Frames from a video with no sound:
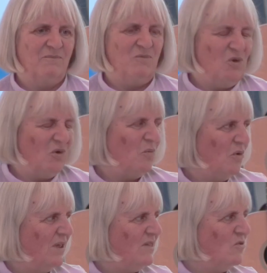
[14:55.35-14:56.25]
not
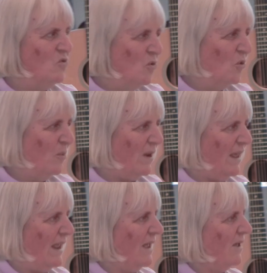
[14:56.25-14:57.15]
what is
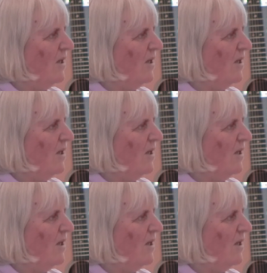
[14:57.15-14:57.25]
normally